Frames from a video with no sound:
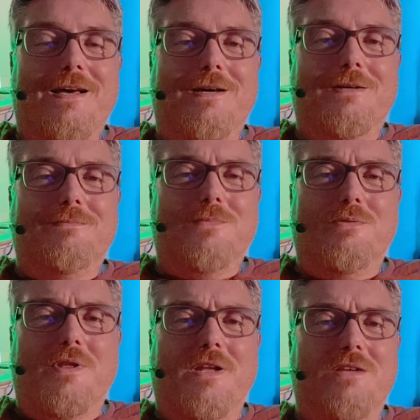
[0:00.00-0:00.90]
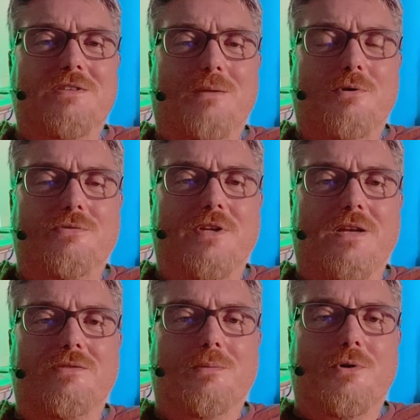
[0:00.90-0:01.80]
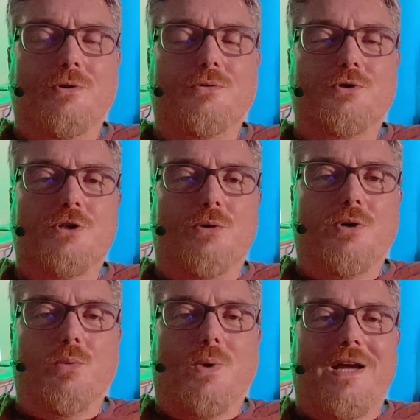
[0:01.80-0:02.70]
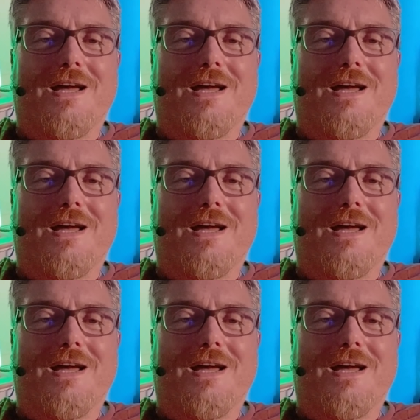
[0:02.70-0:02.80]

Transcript: Over the next couple of days, I'm going to show you why